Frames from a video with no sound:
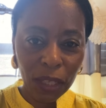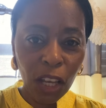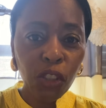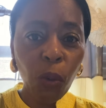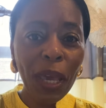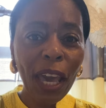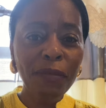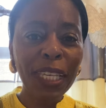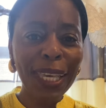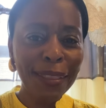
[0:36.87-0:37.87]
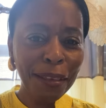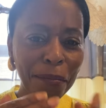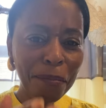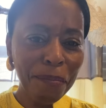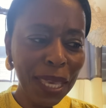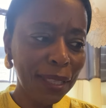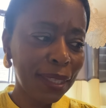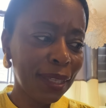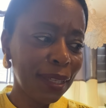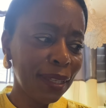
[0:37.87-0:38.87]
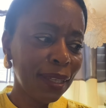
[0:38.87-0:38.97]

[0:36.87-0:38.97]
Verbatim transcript: So we have to eat the meat